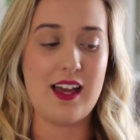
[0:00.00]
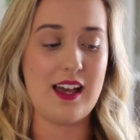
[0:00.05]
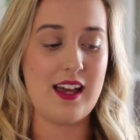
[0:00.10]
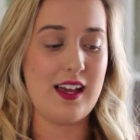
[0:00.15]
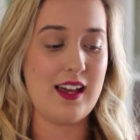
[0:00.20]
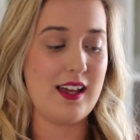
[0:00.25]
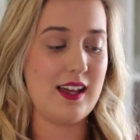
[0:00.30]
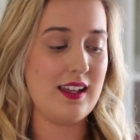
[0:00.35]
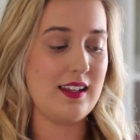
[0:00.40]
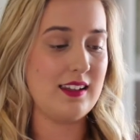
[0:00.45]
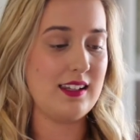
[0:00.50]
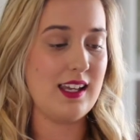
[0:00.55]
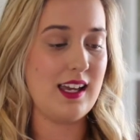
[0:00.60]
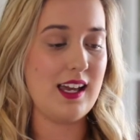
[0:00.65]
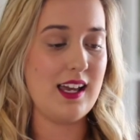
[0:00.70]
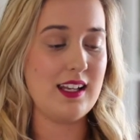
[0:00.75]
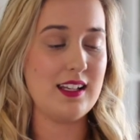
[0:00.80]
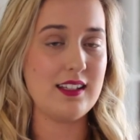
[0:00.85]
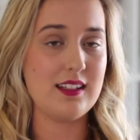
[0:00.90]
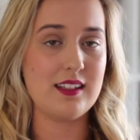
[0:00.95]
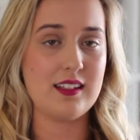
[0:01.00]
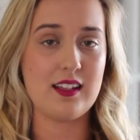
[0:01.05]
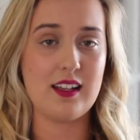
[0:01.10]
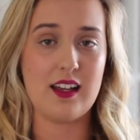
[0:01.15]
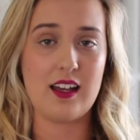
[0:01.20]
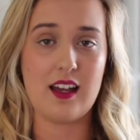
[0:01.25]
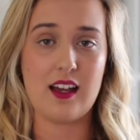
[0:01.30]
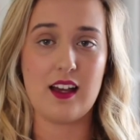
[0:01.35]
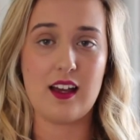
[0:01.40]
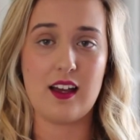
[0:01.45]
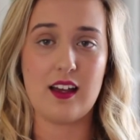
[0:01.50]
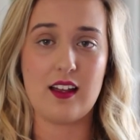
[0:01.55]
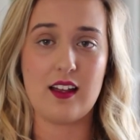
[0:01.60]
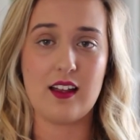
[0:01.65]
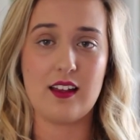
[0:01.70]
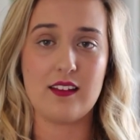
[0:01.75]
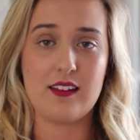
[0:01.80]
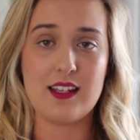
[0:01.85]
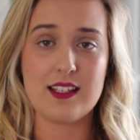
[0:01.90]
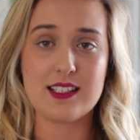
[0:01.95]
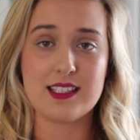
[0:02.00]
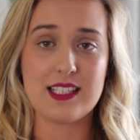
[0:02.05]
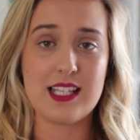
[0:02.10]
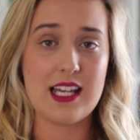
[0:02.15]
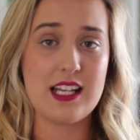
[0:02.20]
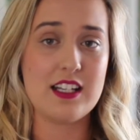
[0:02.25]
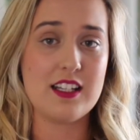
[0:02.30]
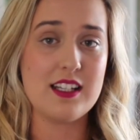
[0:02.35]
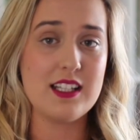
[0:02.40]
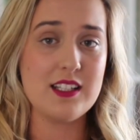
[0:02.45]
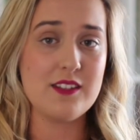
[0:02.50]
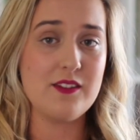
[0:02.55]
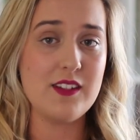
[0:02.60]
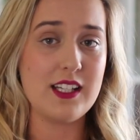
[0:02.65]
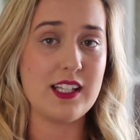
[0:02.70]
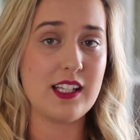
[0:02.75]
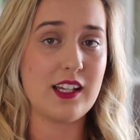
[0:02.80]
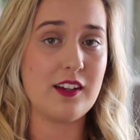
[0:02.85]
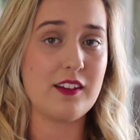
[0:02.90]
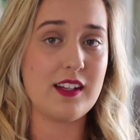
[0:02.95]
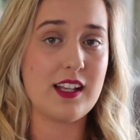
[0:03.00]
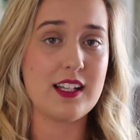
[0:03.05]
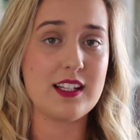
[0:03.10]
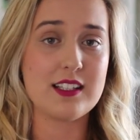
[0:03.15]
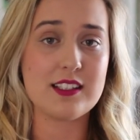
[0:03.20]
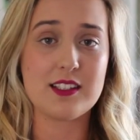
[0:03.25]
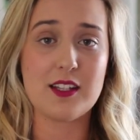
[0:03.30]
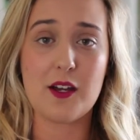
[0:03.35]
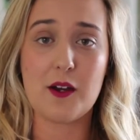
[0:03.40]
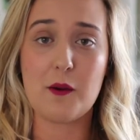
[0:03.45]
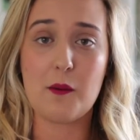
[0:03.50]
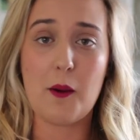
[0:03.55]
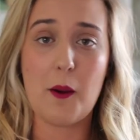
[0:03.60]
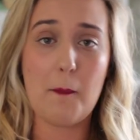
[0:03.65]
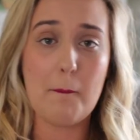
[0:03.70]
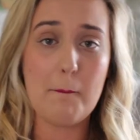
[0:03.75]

And then that's the end of this video then, so